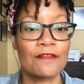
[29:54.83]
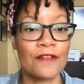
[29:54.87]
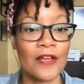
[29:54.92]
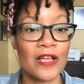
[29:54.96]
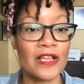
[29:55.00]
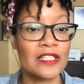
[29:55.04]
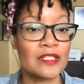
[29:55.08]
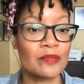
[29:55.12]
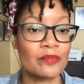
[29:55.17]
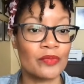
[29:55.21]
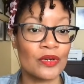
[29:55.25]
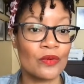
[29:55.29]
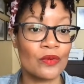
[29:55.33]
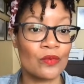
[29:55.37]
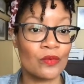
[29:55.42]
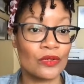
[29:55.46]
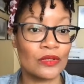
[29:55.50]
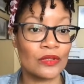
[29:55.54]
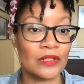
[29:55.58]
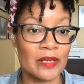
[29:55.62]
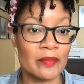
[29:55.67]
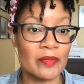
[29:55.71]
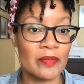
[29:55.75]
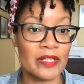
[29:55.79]
Facebook
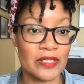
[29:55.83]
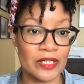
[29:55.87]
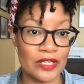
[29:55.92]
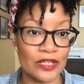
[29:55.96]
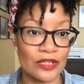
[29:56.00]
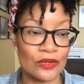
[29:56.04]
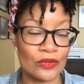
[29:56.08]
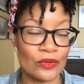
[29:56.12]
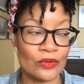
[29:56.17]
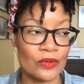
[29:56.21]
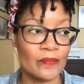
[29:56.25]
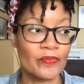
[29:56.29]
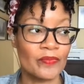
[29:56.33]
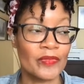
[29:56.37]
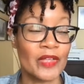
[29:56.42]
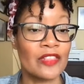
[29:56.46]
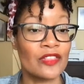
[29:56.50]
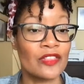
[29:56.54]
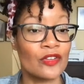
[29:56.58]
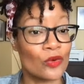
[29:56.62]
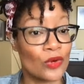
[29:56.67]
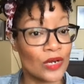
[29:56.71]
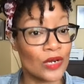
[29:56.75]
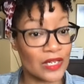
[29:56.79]
will limit you,
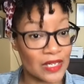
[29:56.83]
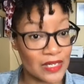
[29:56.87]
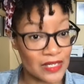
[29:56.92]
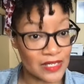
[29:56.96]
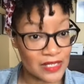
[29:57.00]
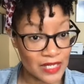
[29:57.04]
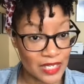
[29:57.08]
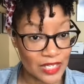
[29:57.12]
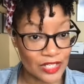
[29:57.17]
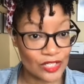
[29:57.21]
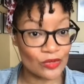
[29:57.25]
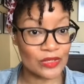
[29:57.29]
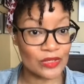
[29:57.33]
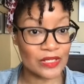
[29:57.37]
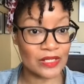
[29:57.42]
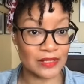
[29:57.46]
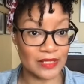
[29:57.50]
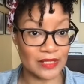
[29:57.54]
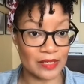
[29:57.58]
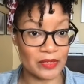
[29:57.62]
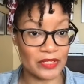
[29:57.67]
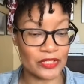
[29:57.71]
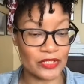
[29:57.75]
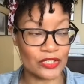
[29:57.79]
and they're going to continue to
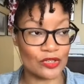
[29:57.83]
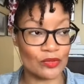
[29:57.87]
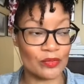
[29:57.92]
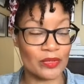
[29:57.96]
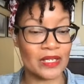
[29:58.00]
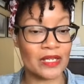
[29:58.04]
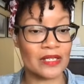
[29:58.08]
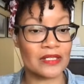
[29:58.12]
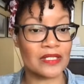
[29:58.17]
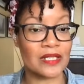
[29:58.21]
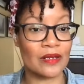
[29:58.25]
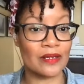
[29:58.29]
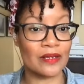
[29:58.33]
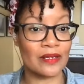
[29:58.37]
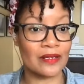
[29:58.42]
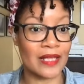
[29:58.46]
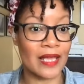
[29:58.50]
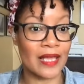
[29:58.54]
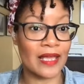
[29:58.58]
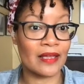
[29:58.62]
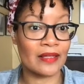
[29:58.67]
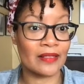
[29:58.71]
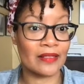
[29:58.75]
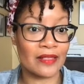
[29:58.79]
limit you because
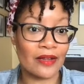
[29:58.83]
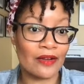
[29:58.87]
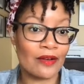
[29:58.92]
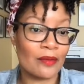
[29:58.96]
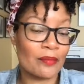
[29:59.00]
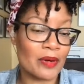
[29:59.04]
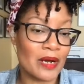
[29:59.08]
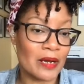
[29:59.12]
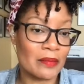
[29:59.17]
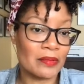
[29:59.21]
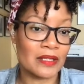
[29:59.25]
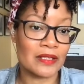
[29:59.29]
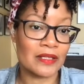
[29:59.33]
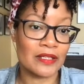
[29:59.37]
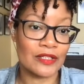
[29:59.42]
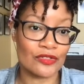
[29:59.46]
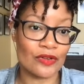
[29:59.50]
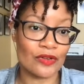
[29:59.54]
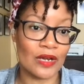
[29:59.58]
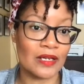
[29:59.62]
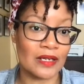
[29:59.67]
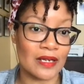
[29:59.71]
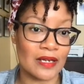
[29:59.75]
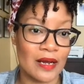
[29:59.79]
they're a publicly
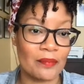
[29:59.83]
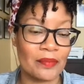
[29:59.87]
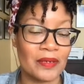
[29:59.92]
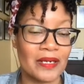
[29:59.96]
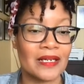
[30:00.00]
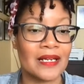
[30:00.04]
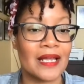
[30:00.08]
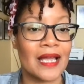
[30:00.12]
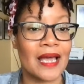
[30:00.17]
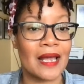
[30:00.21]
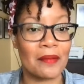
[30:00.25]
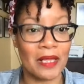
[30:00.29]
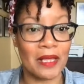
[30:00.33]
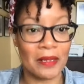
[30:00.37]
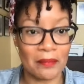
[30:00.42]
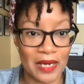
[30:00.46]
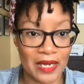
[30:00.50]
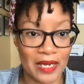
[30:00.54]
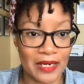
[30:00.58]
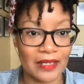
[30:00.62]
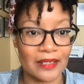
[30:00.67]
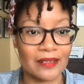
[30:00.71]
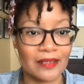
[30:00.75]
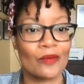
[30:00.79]
traded company. They got to make
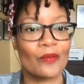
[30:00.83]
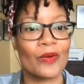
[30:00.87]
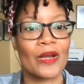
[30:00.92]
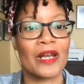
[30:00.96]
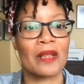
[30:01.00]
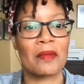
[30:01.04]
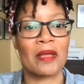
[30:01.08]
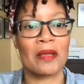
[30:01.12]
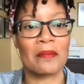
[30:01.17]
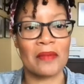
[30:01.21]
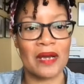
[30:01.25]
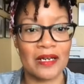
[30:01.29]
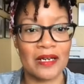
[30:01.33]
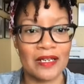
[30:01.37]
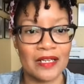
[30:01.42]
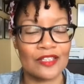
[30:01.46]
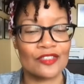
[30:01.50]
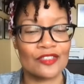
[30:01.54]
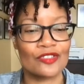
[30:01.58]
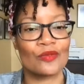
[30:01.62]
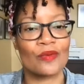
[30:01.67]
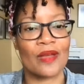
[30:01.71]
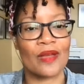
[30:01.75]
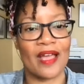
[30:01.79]
money. The way they make money
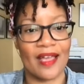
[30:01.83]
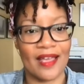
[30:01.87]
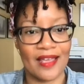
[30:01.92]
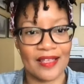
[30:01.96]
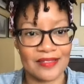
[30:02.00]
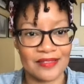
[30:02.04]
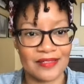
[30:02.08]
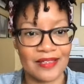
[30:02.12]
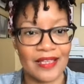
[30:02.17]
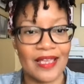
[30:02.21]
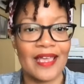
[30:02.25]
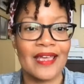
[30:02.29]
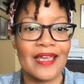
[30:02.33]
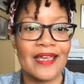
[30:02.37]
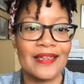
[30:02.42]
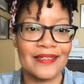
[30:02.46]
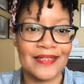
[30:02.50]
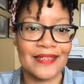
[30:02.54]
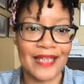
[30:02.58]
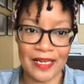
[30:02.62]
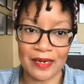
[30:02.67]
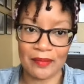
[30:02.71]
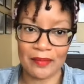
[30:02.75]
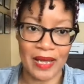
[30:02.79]
is through ads
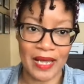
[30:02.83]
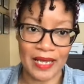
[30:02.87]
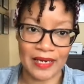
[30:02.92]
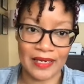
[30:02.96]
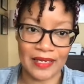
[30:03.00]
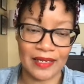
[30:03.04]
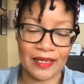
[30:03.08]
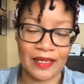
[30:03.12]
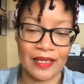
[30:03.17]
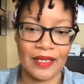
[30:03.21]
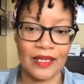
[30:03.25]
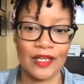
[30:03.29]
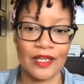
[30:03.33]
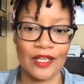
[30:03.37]
and data mining.